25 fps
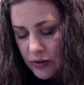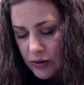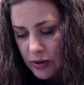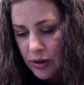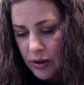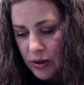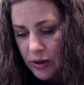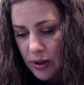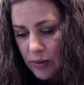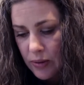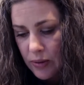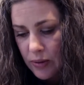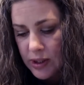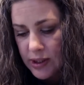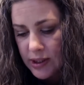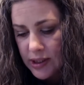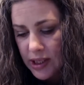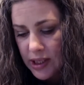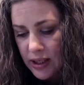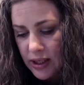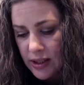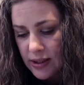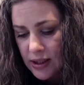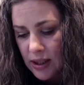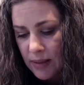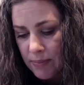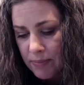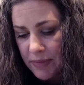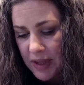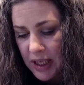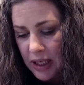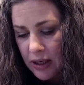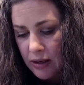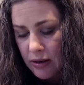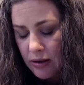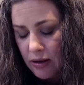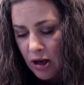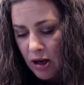So they were saying
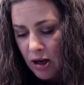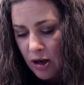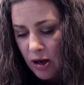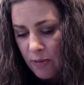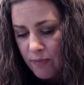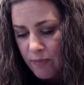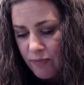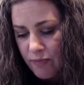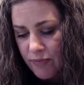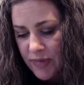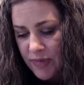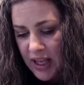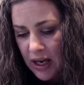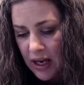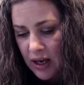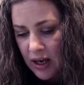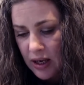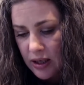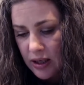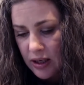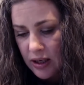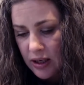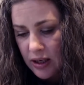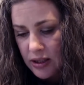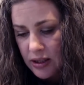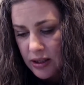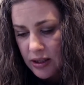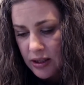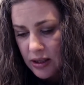something that